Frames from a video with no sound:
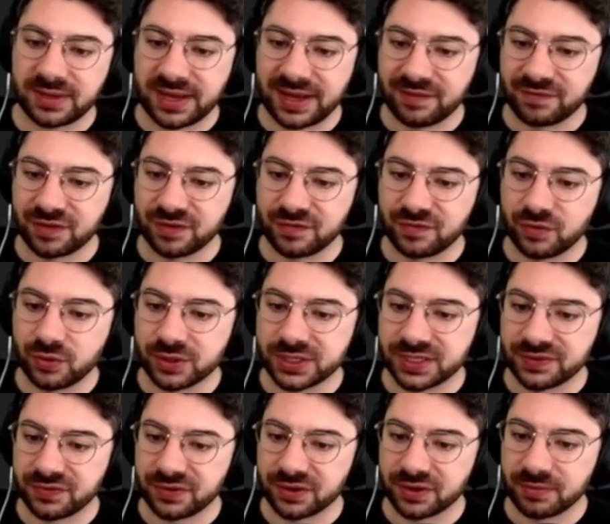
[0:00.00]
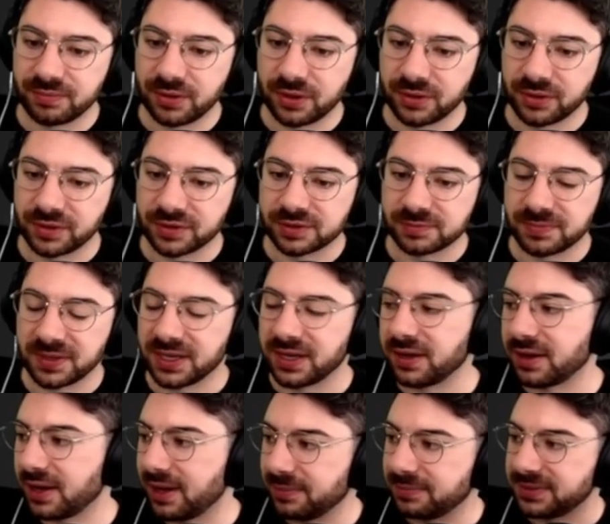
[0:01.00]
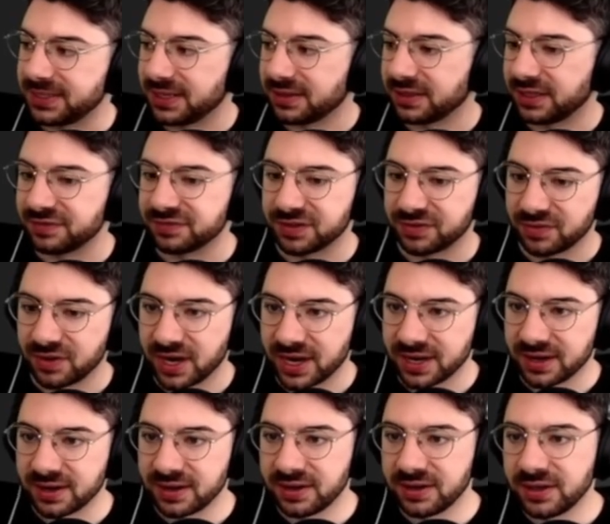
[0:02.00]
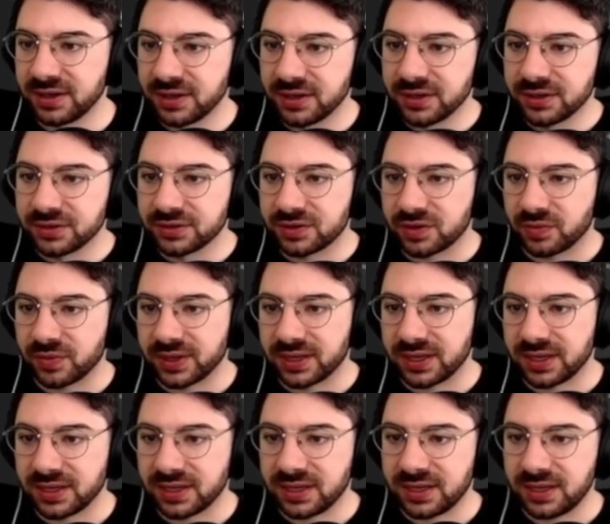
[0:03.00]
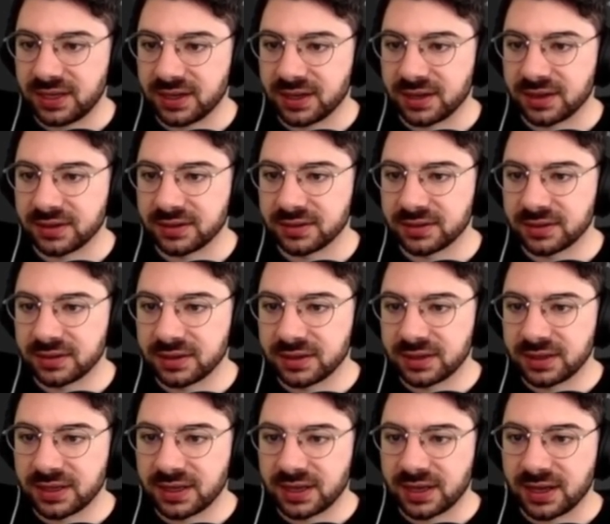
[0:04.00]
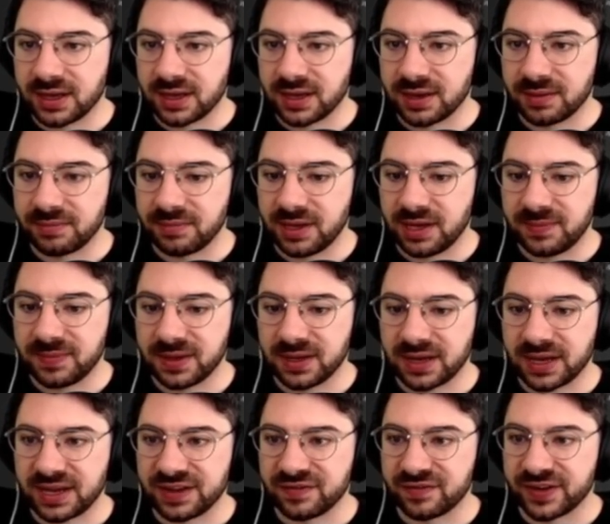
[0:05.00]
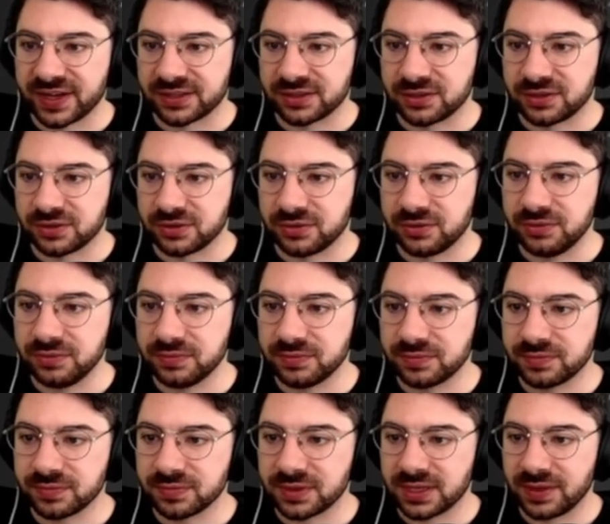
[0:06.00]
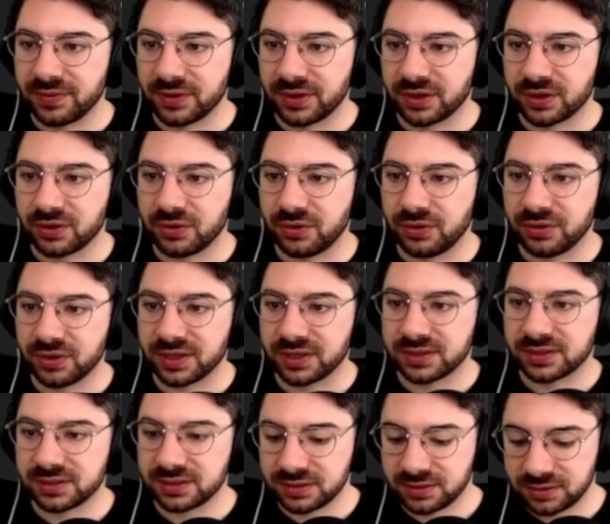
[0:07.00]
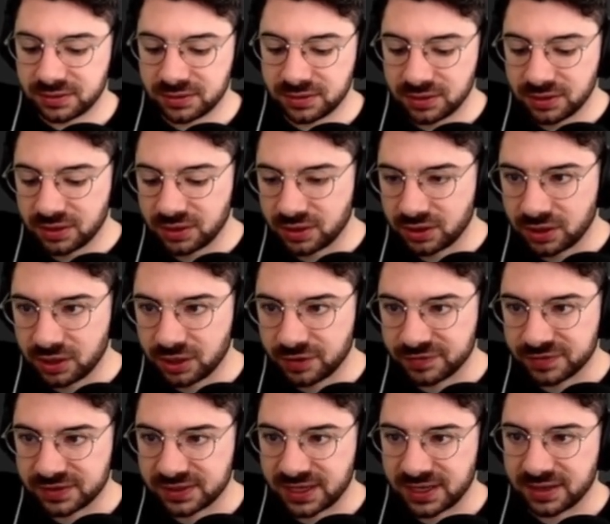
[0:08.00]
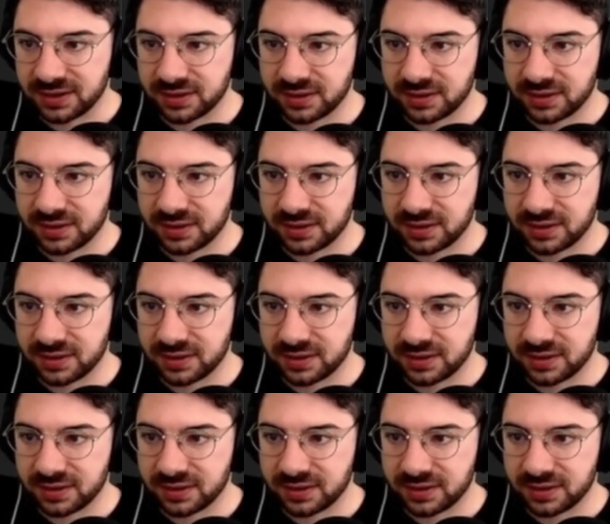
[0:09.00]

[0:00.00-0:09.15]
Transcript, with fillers: Most of the time, it ended up just not working. I need to learn how shaders work, basically, which is a whole other thing that I'm going to jump into eventually, but not now because